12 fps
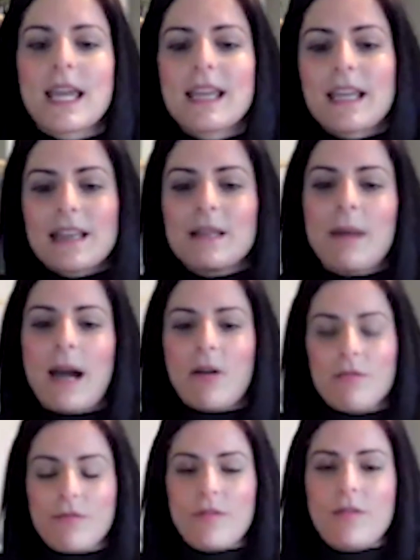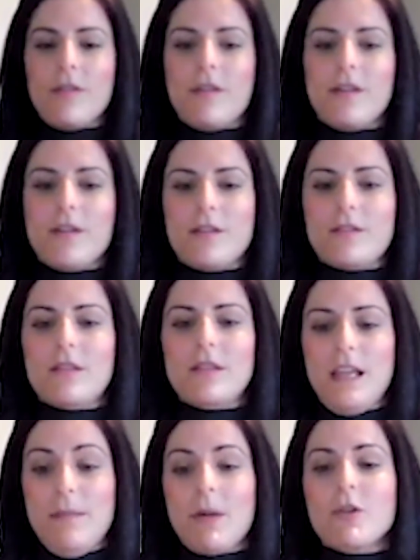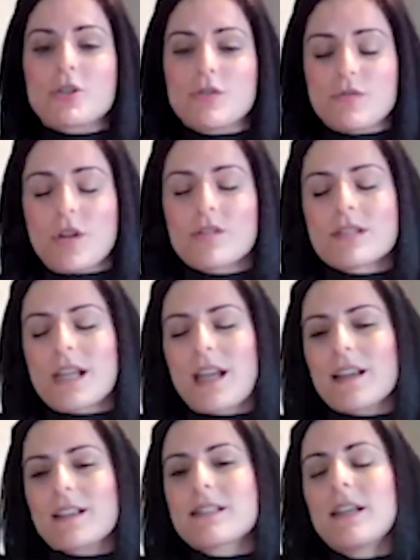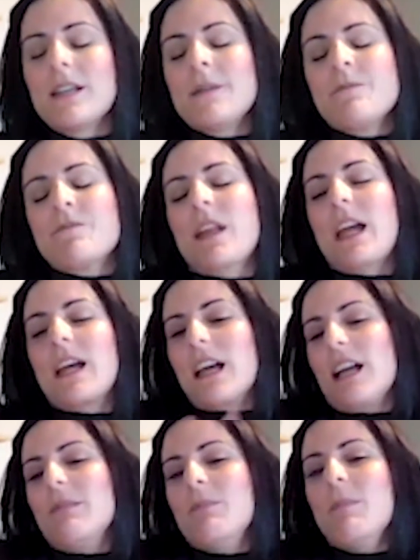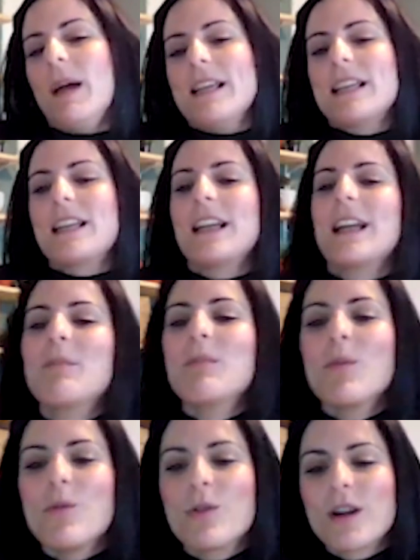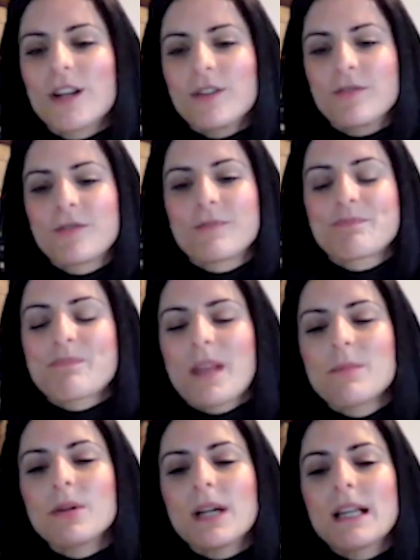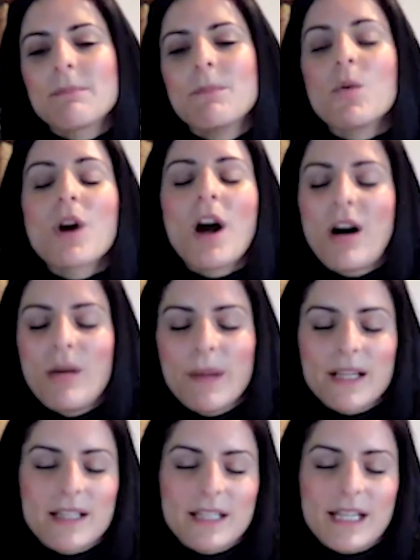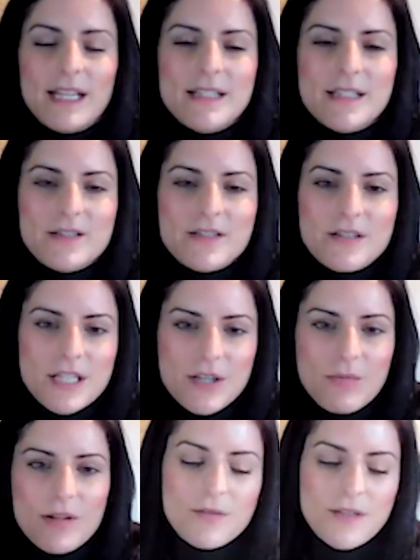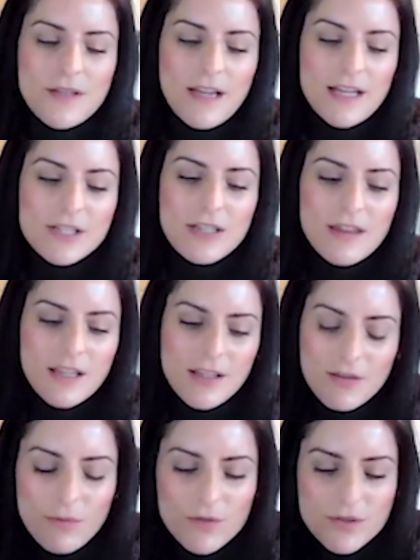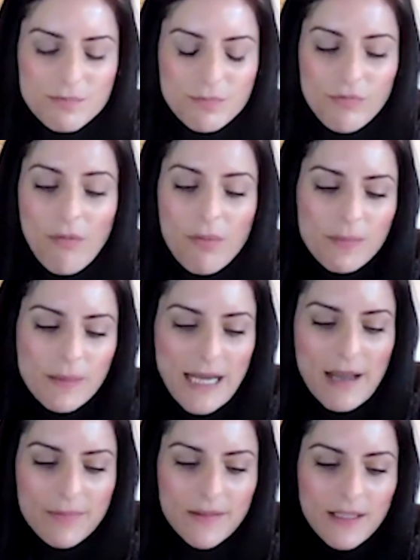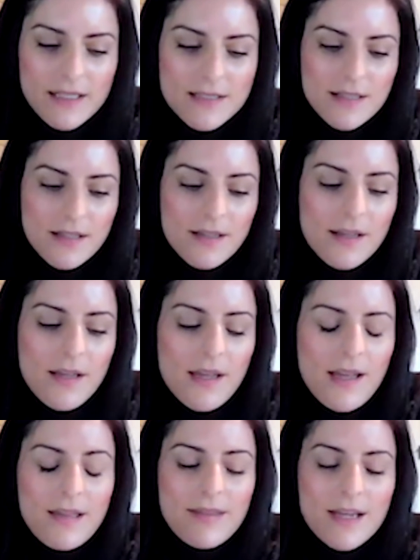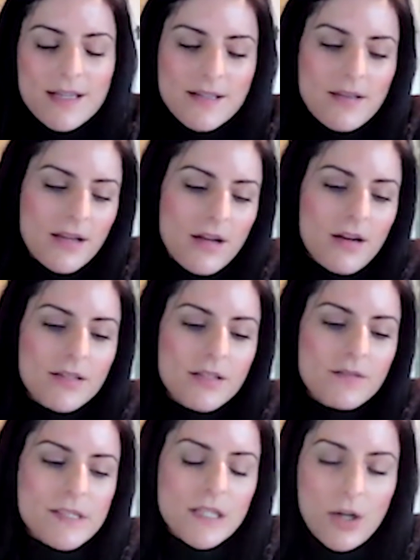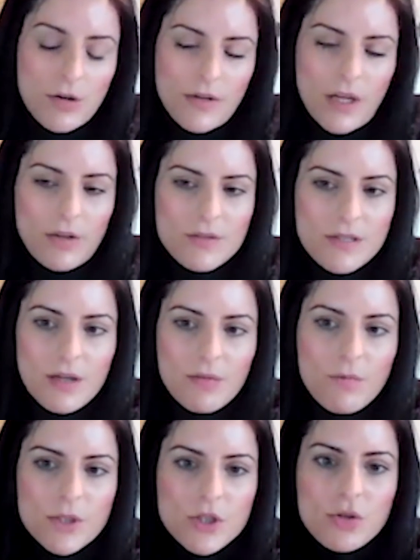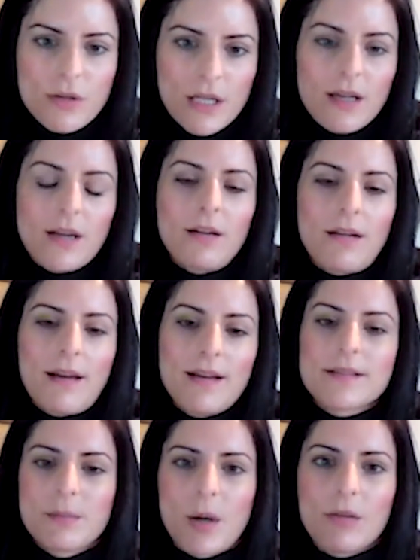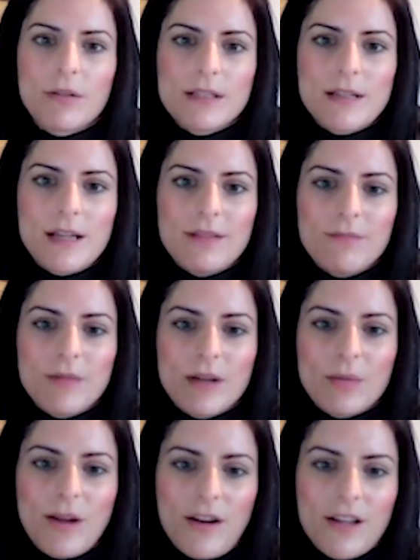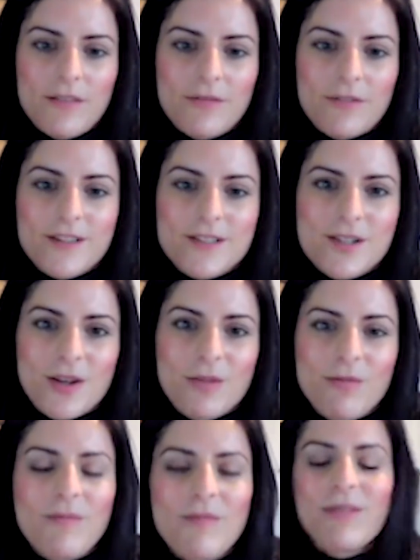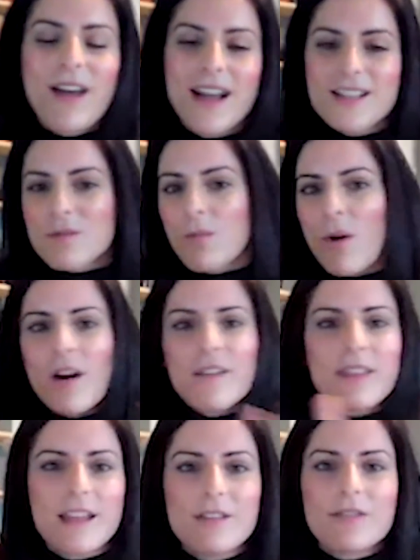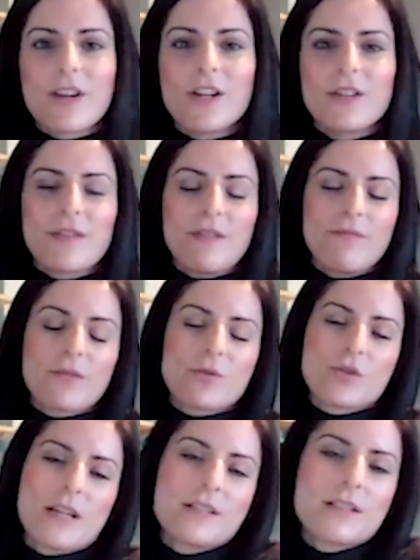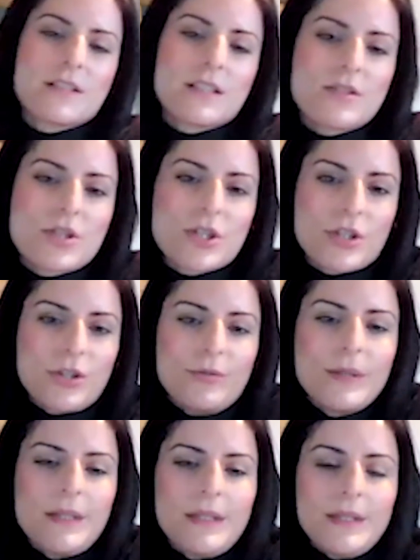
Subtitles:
taking them out of the emotional context and making it more kind of more calming and easier to deal with. So I actually think that what's probably happening that these are the kind of scenarios that would trigger ASMR in real life. And so that's why they have kind of infiltrated into